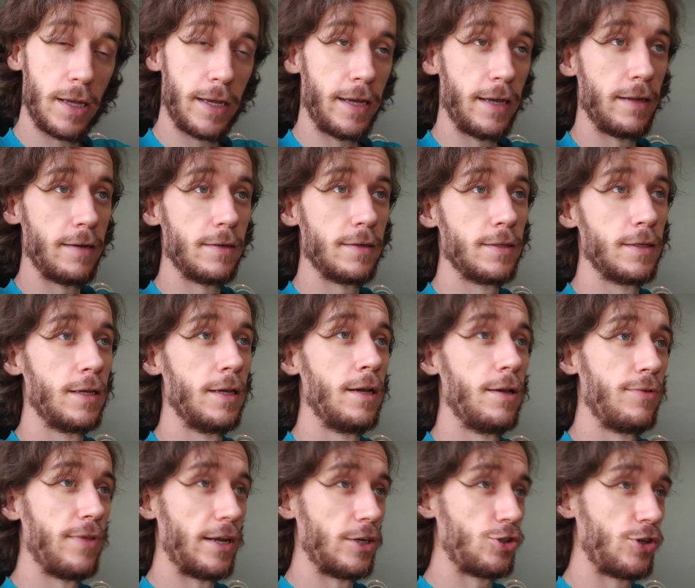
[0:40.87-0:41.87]
And
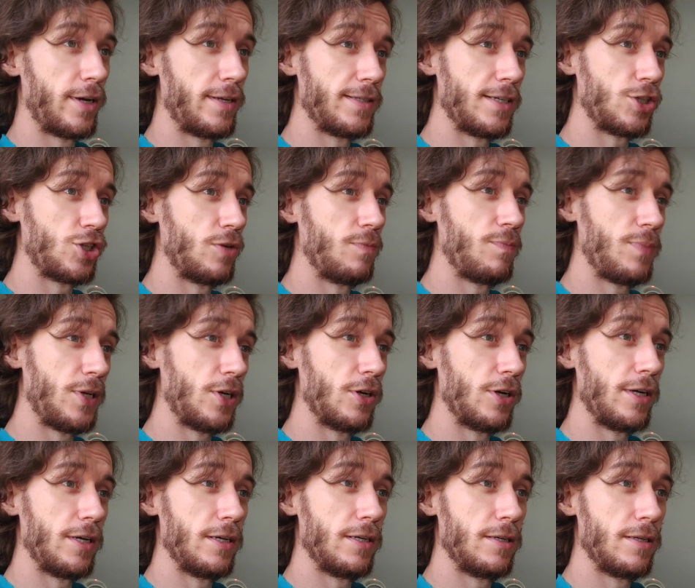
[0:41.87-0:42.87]
that transition
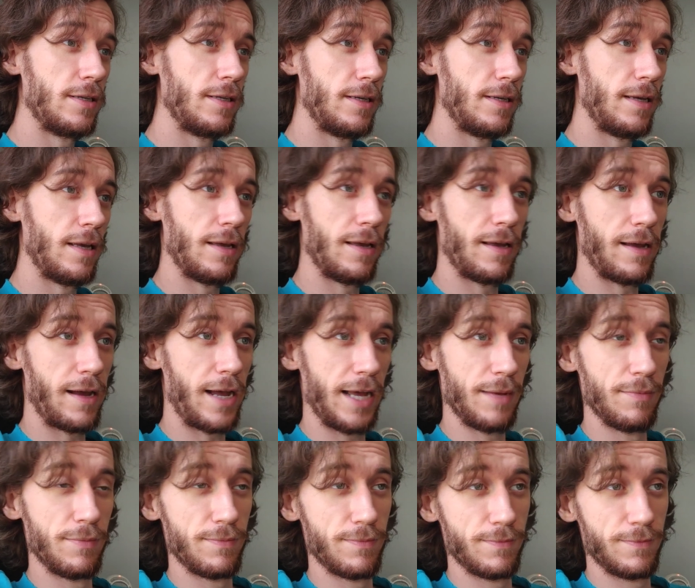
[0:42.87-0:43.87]
period,
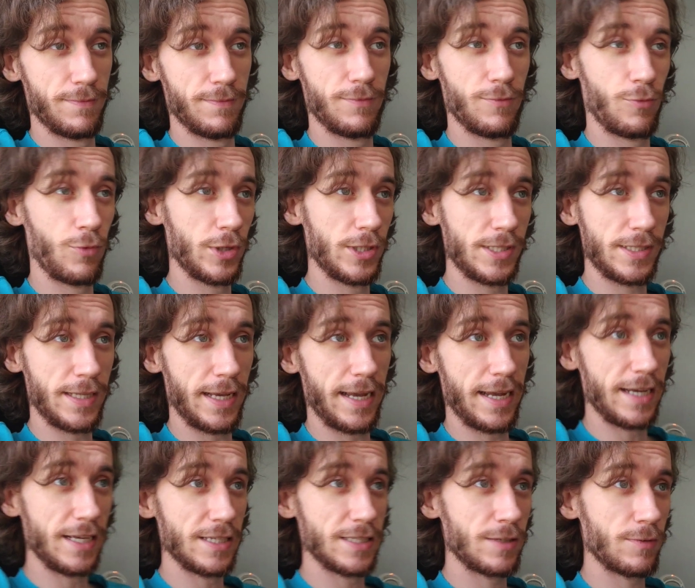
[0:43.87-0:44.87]
I would
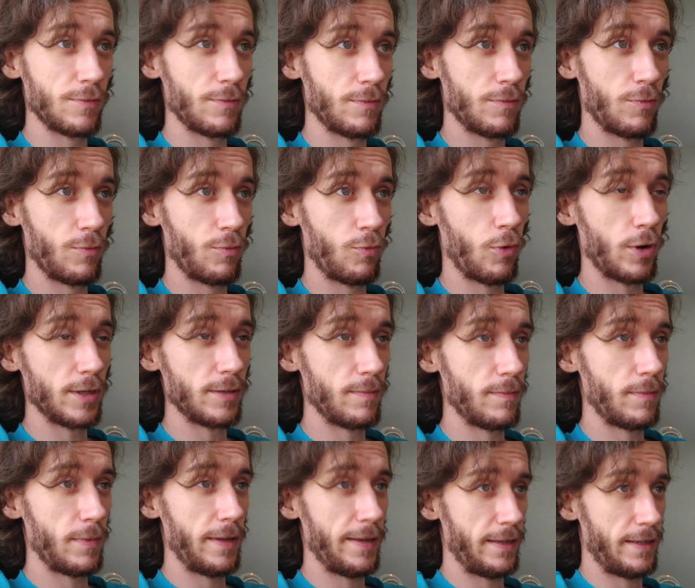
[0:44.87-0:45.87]
say, is what
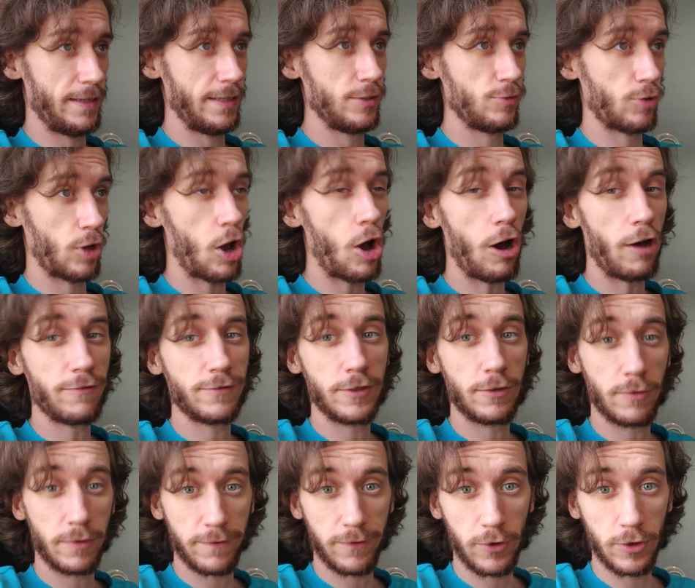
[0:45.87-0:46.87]
is
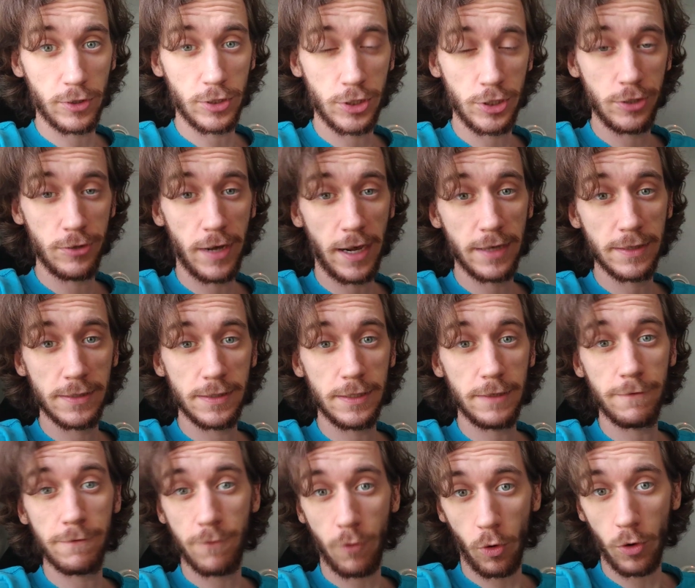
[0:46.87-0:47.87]
often referred to as
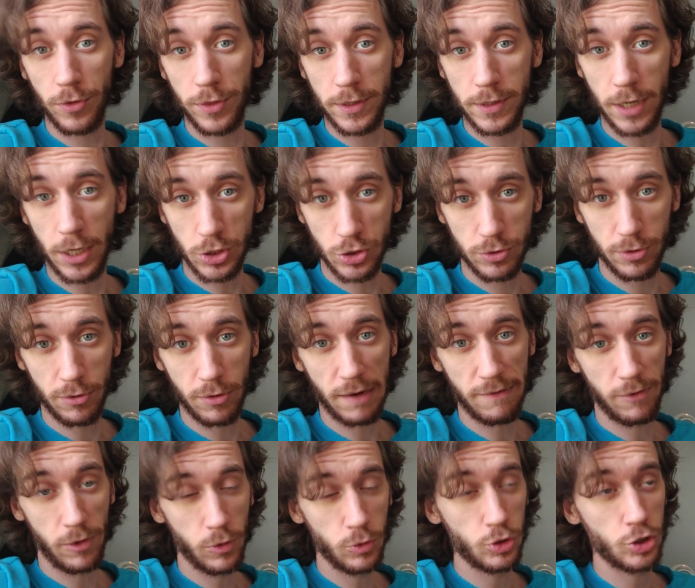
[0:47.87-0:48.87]
the fourth industrial
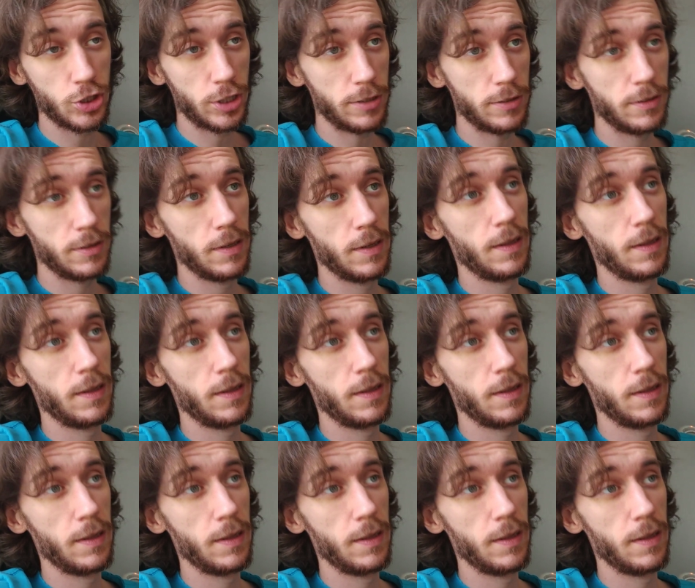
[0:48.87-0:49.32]
revolution.